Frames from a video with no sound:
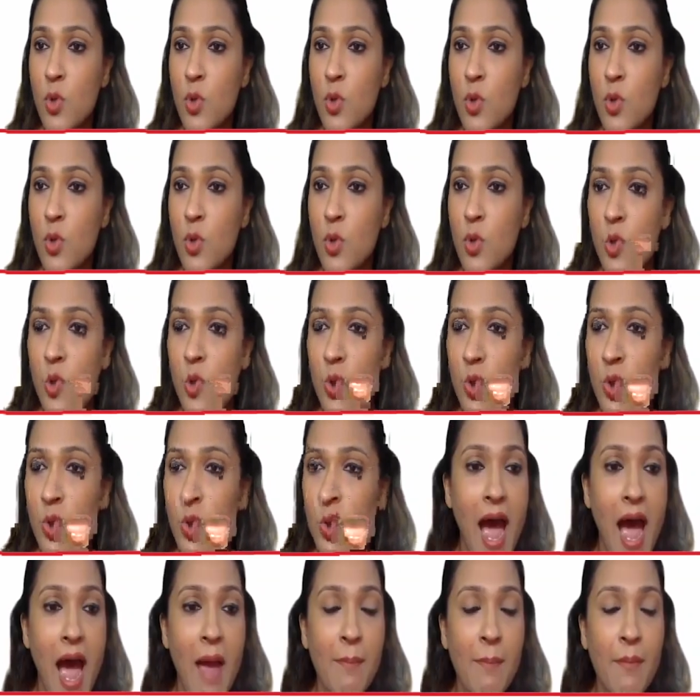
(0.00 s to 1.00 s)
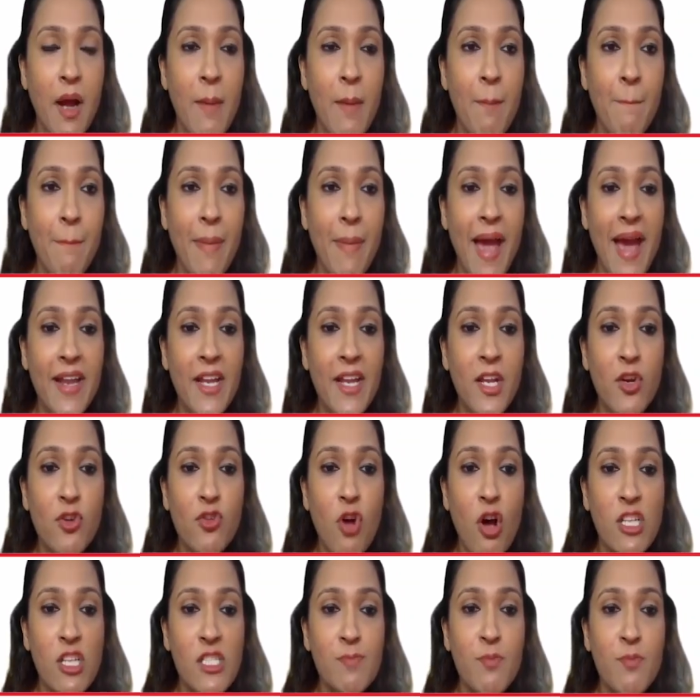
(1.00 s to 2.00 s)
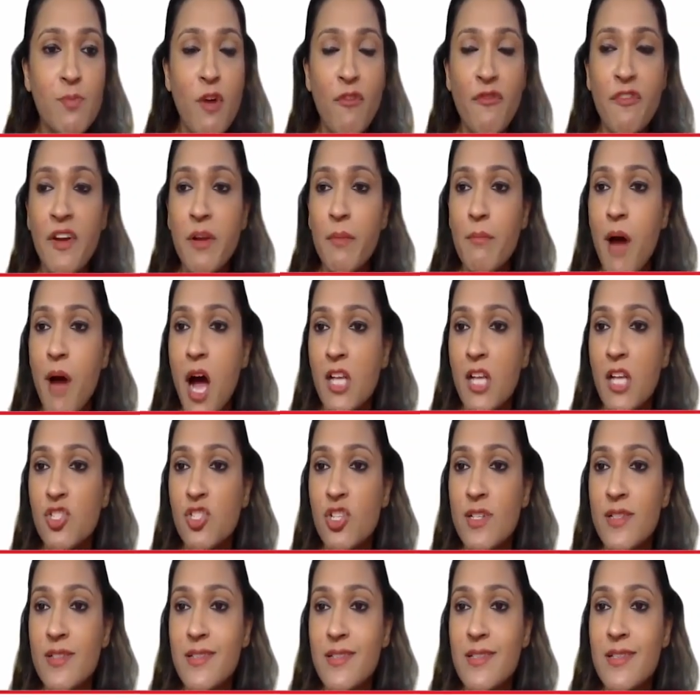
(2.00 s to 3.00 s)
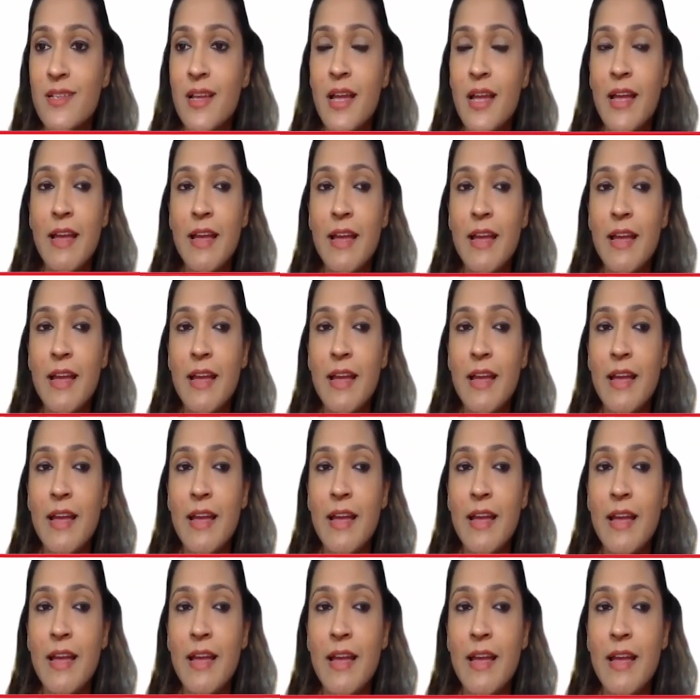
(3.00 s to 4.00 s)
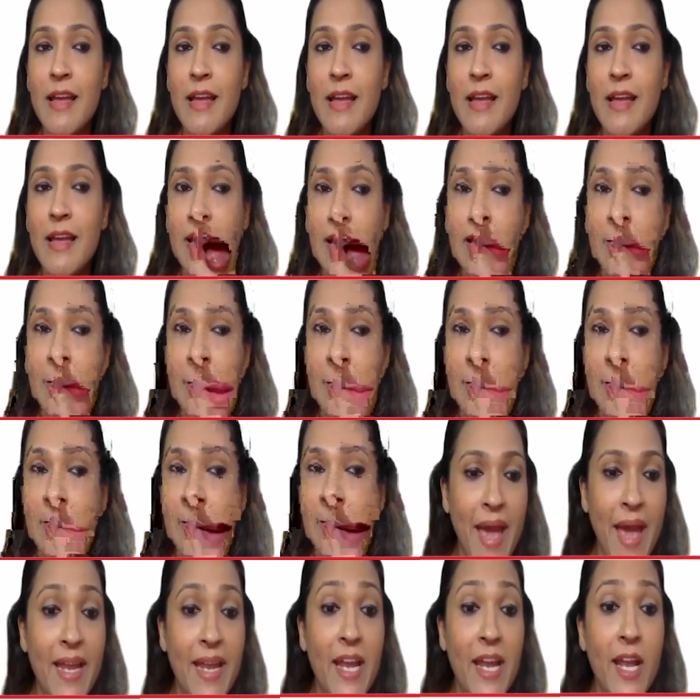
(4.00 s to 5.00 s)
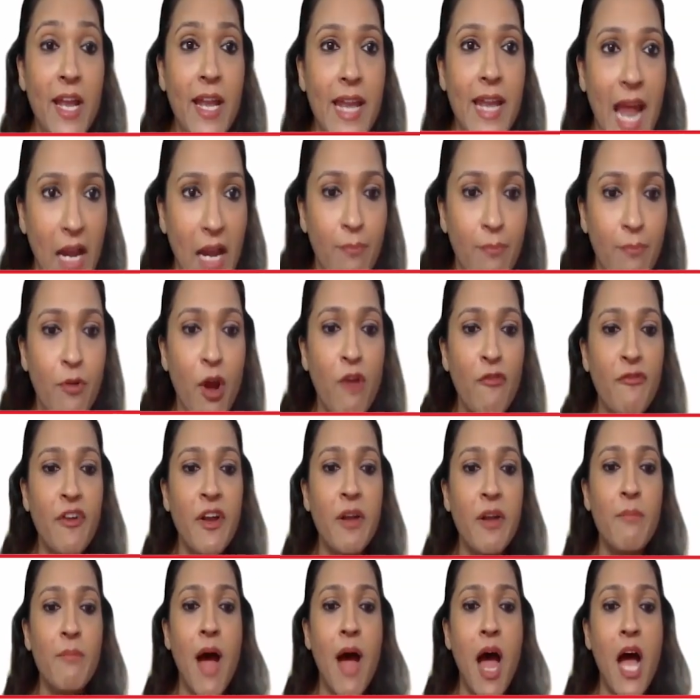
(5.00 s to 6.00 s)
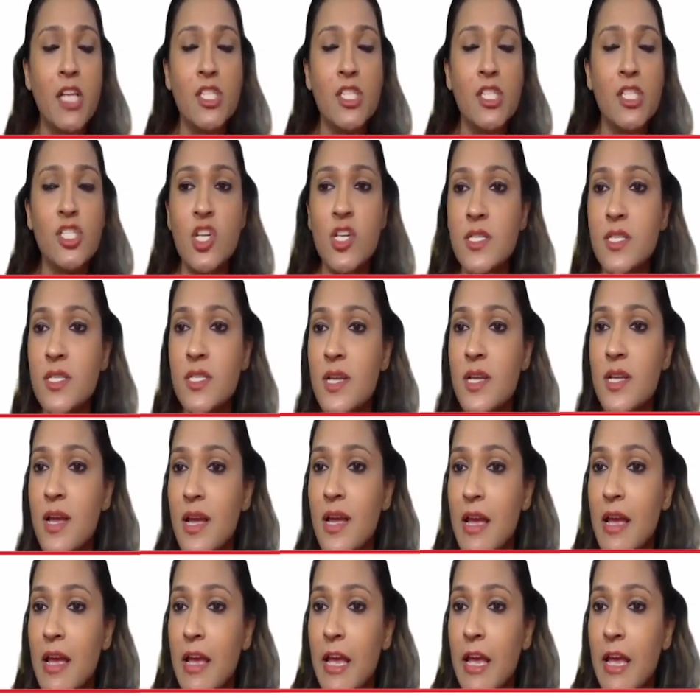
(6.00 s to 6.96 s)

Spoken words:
Here, I am comparing gross profit margins. Here, I am comparing net profit margins,